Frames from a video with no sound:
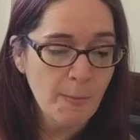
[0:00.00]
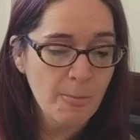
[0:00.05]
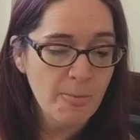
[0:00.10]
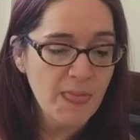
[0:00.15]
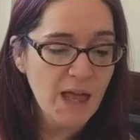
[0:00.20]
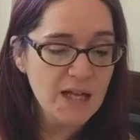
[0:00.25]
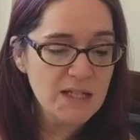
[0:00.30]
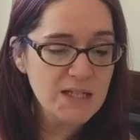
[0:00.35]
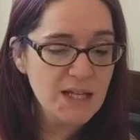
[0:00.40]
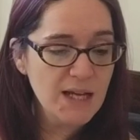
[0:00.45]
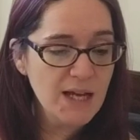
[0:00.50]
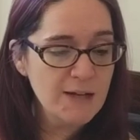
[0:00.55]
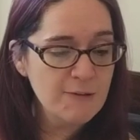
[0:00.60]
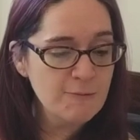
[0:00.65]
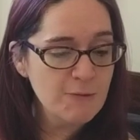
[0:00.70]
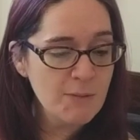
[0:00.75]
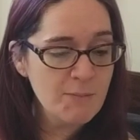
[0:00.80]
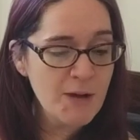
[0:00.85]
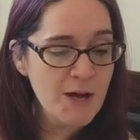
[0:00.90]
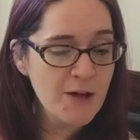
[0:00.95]
Lessa and
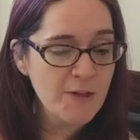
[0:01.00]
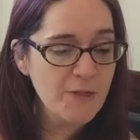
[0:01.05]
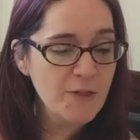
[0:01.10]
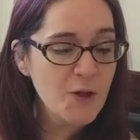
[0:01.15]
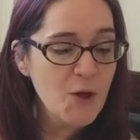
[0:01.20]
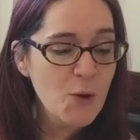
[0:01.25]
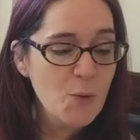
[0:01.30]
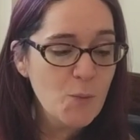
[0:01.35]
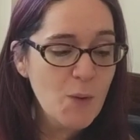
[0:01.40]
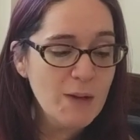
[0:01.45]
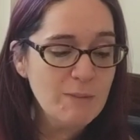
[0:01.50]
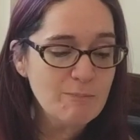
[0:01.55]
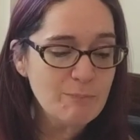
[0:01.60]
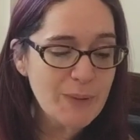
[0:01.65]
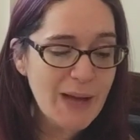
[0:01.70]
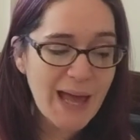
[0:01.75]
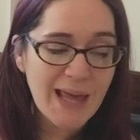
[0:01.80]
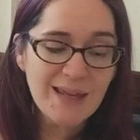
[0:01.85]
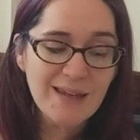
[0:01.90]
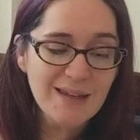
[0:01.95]
Ramoth went
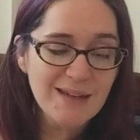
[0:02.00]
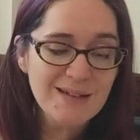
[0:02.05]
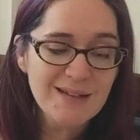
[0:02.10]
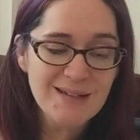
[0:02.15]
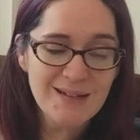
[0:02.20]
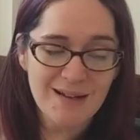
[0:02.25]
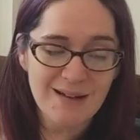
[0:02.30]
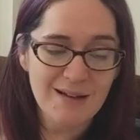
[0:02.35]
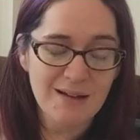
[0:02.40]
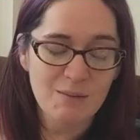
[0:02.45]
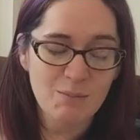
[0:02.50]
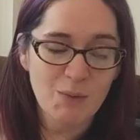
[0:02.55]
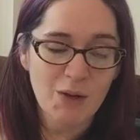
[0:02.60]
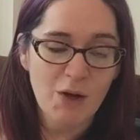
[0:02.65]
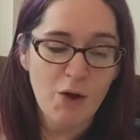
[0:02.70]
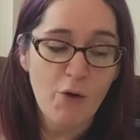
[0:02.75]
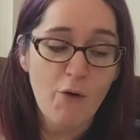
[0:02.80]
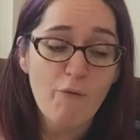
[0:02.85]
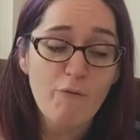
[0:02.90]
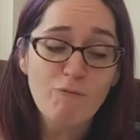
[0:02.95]
back in time
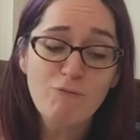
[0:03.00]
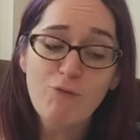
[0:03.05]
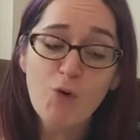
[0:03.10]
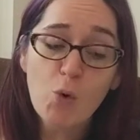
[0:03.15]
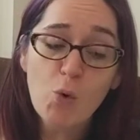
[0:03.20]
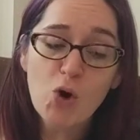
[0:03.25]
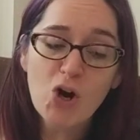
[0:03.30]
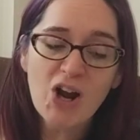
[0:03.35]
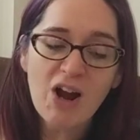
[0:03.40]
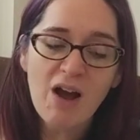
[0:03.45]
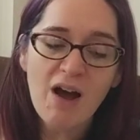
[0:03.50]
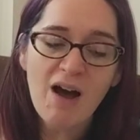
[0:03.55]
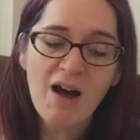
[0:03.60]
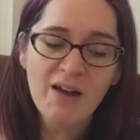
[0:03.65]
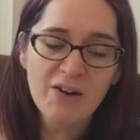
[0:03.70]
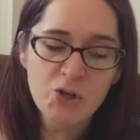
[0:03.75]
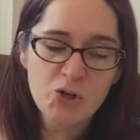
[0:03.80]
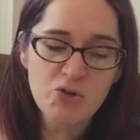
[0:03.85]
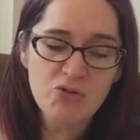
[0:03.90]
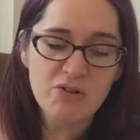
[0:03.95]

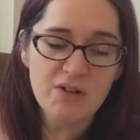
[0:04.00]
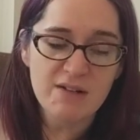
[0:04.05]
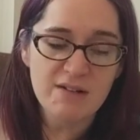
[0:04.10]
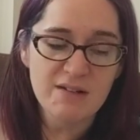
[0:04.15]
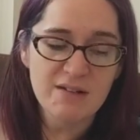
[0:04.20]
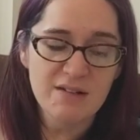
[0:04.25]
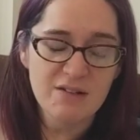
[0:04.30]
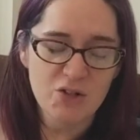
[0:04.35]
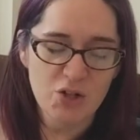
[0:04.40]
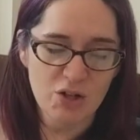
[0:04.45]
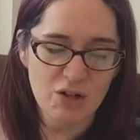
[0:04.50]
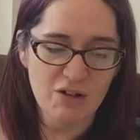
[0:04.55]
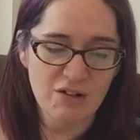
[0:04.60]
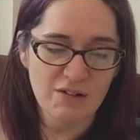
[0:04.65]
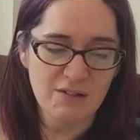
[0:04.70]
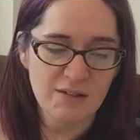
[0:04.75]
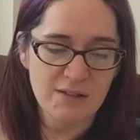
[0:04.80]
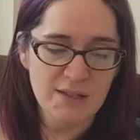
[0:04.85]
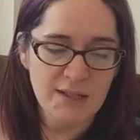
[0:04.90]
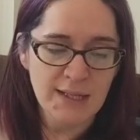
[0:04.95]
400
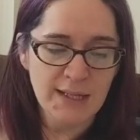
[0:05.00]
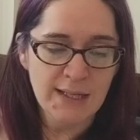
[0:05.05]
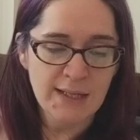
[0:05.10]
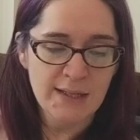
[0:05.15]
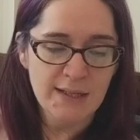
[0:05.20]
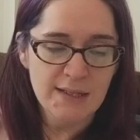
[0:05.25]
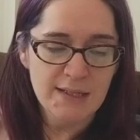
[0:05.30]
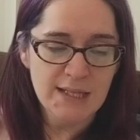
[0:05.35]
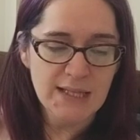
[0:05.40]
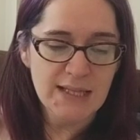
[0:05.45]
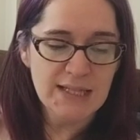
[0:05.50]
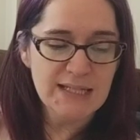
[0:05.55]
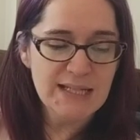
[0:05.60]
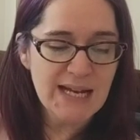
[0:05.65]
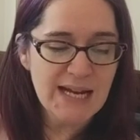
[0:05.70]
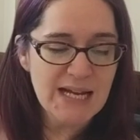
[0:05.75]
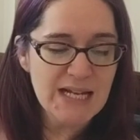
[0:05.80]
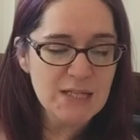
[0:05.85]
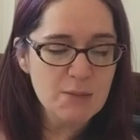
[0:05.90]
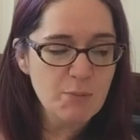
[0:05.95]
turns to the
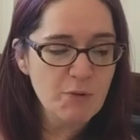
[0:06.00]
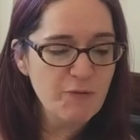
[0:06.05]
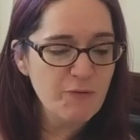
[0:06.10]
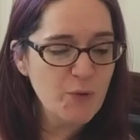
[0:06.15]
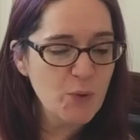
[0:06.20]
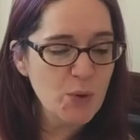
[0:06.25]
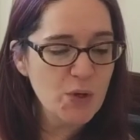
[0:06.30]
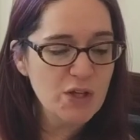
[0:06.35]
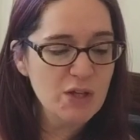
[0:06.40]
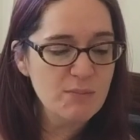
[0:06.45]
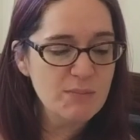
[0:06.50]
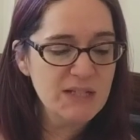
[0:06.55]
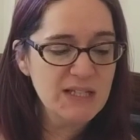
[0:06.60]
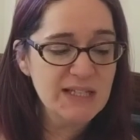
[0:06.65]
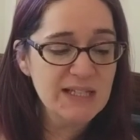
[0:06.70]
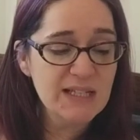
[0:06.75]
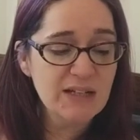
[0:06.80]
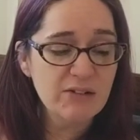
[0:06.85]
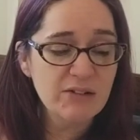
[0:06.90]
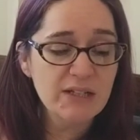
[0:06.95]
days before the
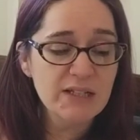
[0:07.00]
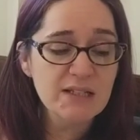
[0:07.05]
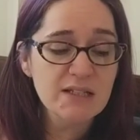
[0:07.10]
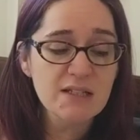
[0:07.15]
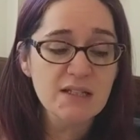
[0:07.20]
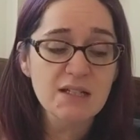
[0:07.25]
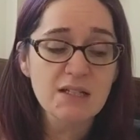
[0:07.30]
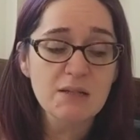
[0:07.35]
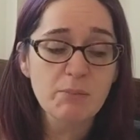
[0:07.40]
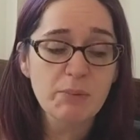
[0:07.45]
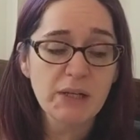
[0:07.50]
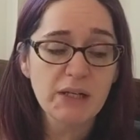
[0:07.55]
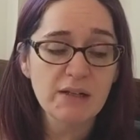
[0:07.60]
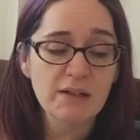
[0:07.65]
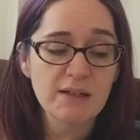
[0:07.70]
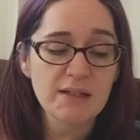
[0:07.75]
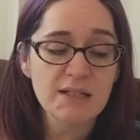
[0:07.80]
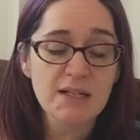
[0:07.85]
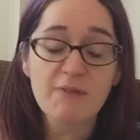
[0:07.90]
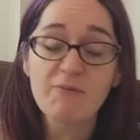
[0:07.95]
mysterious
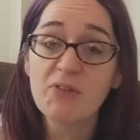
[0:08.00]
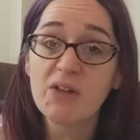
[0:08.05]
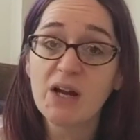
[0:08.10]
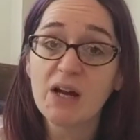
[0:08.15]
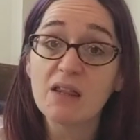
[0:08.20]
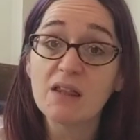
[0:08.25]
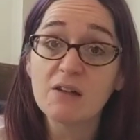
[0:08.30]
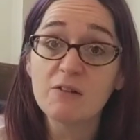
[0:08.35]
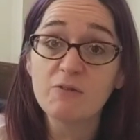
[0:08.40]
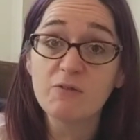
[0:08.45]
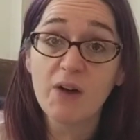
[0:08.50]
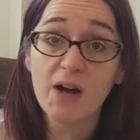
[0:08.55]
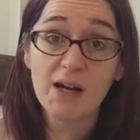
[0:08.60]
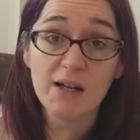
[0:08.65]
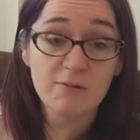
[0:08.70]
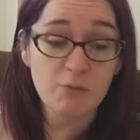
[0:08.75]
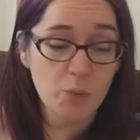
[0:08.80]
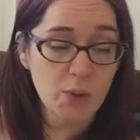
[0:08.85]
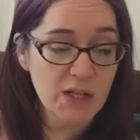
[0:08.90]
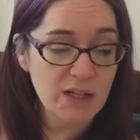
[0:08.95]
disappearance of the other
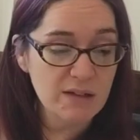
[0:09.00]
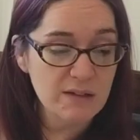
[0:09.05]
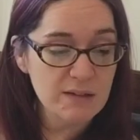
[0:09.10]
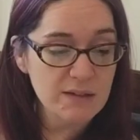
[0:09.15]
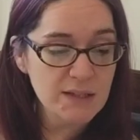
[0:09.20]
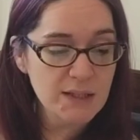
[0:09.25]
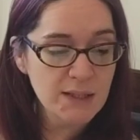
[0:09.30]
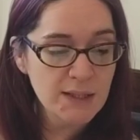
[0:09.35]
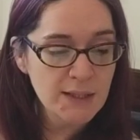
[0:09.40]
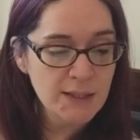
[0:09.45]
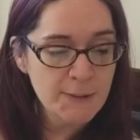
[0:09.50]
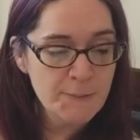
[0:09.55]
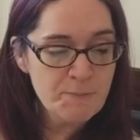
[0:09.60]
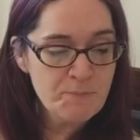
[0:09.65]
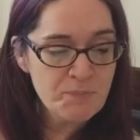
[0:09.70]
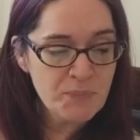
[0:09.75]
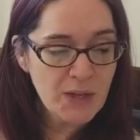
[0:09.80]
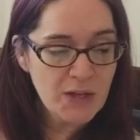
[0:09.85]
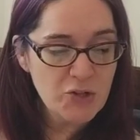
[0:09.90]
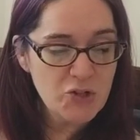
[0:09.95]
5 weirs,
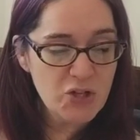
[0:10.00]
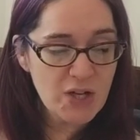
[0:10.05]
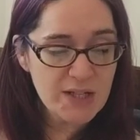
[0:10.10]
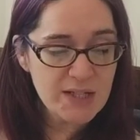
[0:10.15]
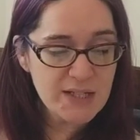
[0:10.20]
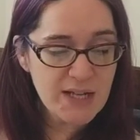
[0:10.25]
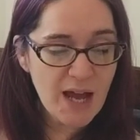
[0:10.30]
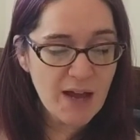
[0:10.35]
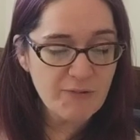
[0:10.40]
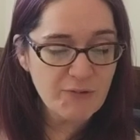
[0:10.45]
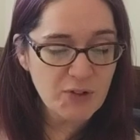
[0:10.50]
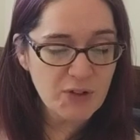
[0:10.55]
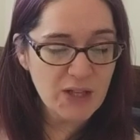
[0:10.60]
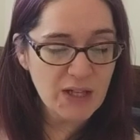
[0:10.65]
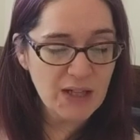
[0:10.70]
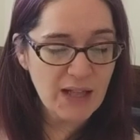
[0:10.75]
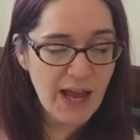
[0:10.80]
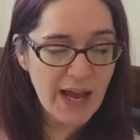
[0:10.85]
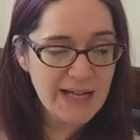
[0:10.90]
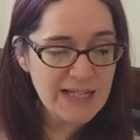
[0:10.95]
just after the
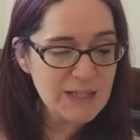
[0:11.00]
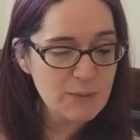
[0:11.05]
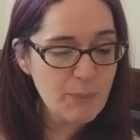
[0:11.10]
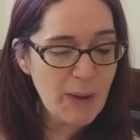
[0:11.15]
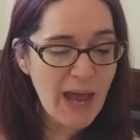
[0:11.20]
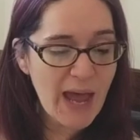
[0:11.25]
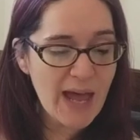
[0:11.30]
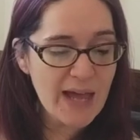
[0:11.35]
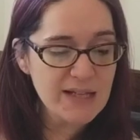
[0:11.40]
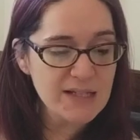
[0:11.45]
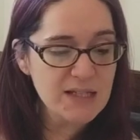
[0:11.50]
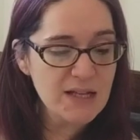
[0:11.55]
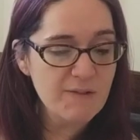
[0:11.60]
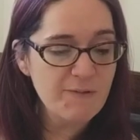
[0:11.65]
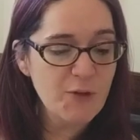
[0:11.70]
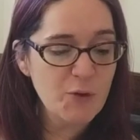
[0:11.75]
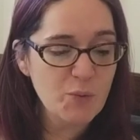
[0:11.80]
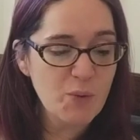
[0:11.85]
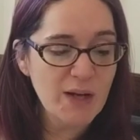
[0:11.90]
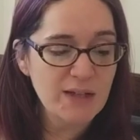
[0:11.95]
last pass of
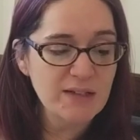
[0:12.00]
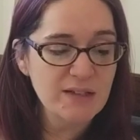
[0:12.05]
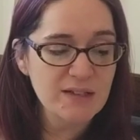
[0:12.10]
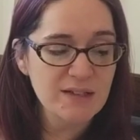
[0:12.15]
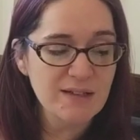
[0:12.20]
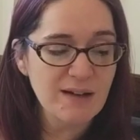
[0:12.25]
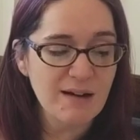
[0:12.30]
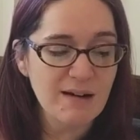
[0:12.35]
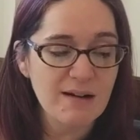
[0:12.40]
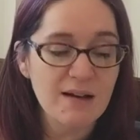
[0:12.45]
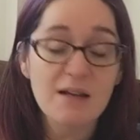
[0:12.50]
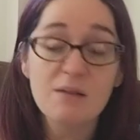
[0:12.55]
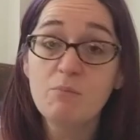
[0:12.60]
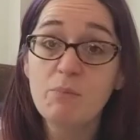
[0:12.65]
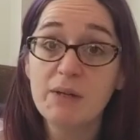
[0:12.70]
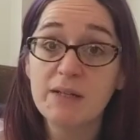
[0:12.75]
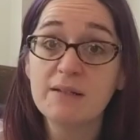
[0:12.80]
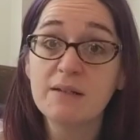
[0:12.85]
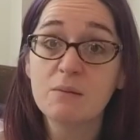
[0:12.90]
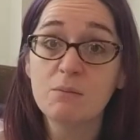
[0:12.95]
the Red Star had
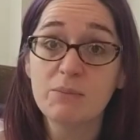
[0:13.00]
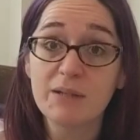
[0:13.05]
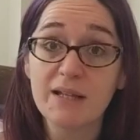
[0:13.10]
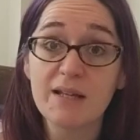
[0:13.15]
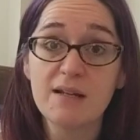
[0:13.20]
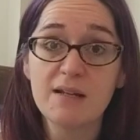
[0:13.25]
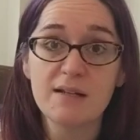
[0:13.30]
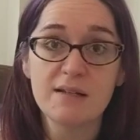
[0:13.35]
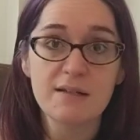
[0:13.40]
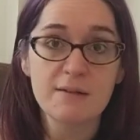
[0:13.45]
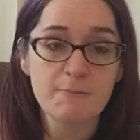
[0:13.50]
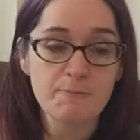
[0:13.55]
been completed.